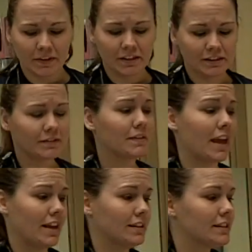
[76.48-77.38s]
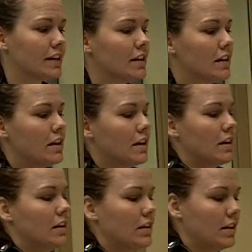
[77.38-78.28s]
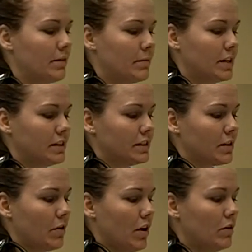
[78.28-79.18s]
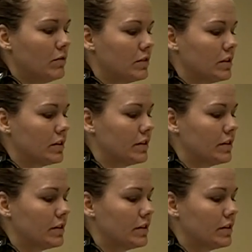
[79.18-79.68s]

fields of gaze. I'm going to just go out,